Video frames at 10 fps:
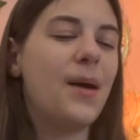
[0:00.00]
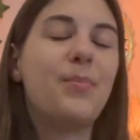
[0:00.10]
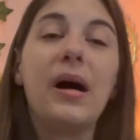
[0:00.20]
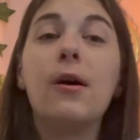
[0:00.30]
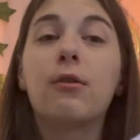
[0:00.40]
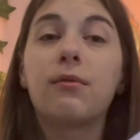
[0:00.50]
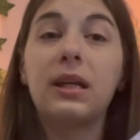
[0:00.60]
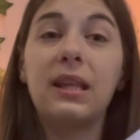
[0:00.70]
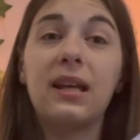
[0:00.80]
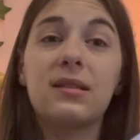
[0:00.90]
but
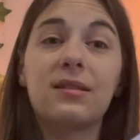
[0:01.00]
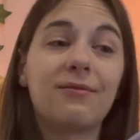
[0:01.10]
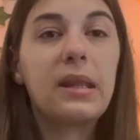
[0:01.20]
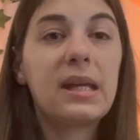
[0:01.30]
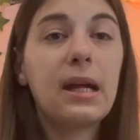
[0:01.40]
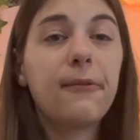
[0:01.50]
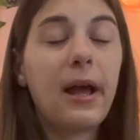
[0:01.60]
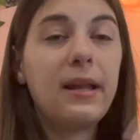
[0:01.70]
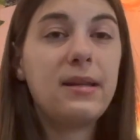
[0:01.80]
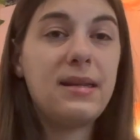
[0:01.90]
read this. Then I
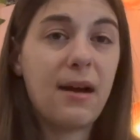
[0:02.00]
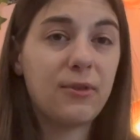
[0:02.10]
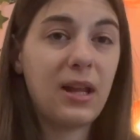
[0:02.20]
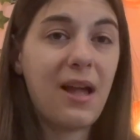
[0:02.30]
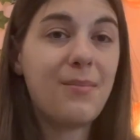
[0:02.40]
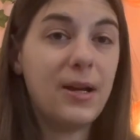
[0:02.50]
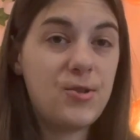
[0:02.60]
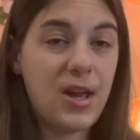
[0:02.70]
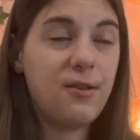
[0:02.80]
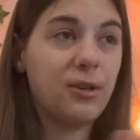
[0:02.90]
read Nevernight by
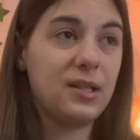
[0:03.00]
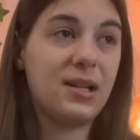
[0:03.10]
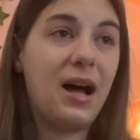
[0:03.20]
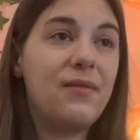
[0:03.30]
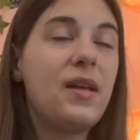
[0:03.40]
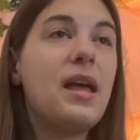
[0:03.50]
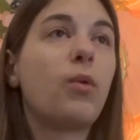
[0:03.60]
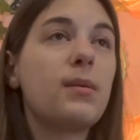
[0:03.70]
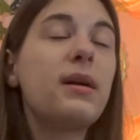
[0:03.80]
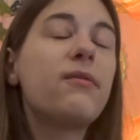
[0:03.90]
Jay Kristoff,
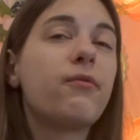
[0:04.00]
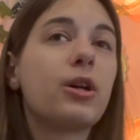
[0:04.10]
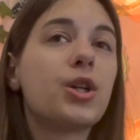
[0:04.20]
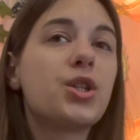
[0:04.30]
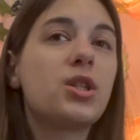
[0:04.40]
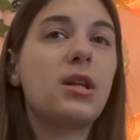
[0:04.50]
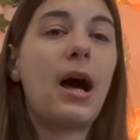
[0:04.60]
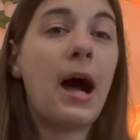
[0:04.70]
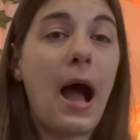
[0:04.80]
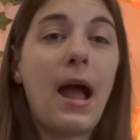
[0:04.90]
one of my first
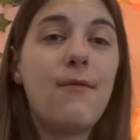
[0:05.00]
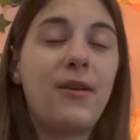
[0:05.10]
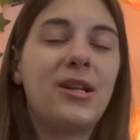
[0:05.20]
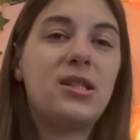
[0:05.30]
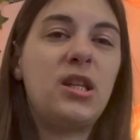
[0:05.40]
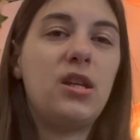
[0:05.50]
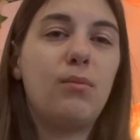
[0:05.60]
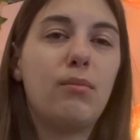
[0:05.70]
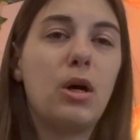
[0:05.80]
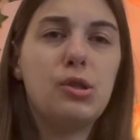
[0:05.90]
high fantasy,
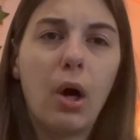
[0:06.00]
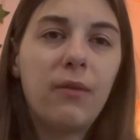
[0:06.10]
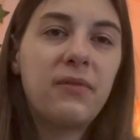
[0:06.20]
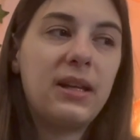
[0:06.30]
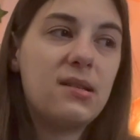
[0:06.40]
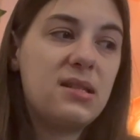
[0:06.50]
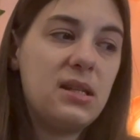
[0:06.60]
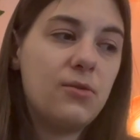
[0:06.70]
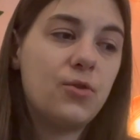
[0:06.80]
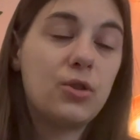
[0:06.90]
adult
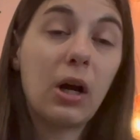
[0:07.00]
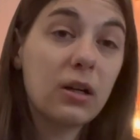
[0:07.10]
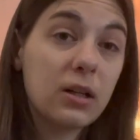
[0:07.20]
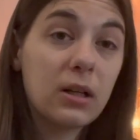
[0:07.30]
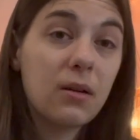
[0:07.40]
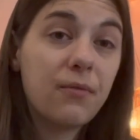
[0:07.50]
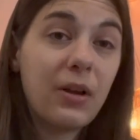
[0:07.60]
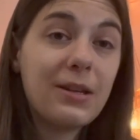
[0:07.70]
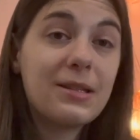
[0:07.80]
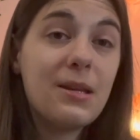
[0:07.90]
fantasy, darker
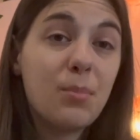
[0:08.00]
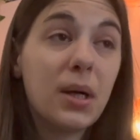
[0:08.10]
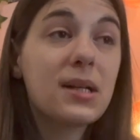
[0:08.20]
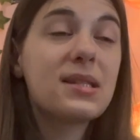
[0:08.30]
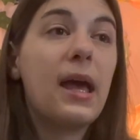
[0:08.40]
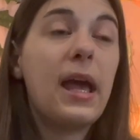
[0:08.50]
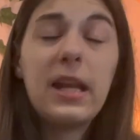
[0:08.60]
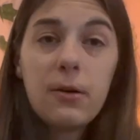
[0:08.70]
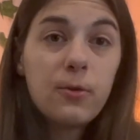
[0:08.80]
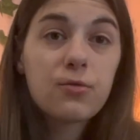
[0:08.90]
fantasy books, and
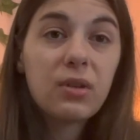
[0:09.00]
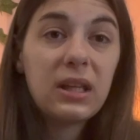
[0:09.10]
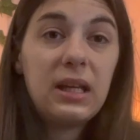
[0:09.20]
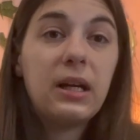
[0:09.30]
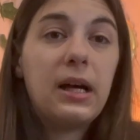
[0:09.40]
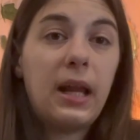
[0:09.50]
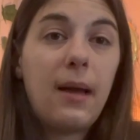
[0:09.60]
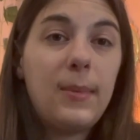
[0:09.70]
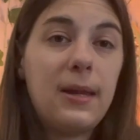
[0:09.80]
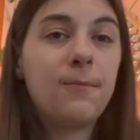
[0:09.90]
it was really good. I
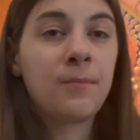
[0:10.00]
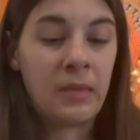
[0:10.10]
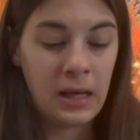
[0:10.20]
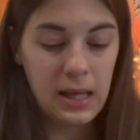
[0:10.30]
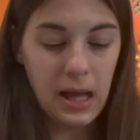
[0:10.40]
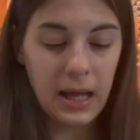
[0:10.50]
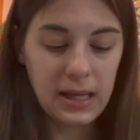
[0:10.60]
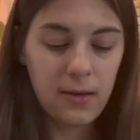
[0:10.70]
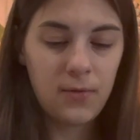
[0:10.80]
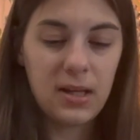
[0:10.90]
mean, I
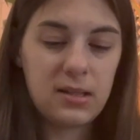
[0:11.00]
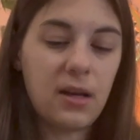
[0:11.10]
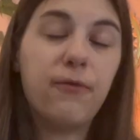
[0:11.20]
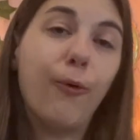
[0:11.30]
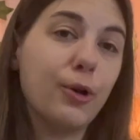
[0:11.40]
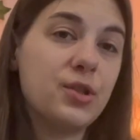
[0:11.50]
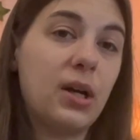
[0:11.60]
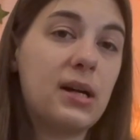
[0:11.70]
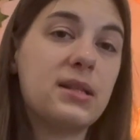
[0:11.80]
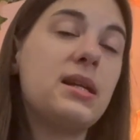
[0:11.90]
gave this a 4
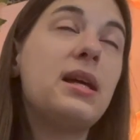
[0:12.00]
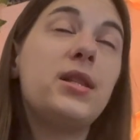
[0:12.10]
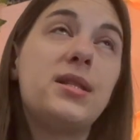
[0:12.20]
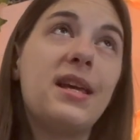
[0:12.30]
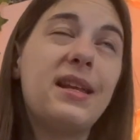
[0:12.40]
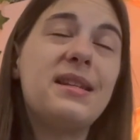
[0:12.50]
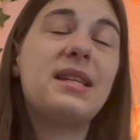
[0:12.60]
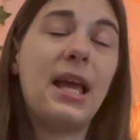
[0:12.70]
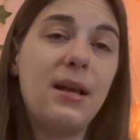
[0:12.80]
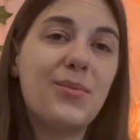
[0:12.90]
stars. It did
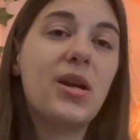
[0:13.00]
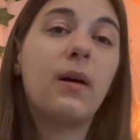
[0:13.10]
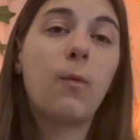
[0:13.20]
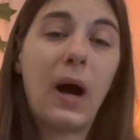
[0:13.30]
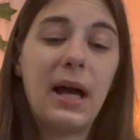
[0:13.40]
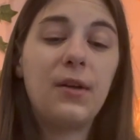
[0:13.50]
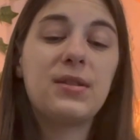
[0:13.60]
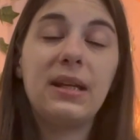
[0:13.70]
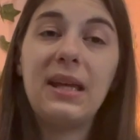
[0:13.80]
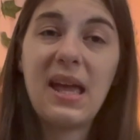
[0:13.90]
take me a while
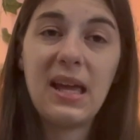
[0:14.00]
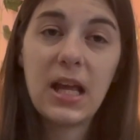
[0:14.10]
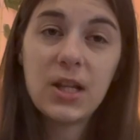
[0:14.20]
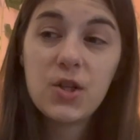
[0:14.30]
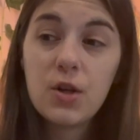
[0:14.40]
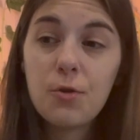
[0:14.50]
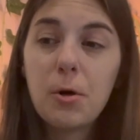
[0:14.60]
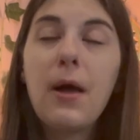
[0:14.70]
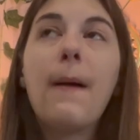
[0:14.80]
to get into,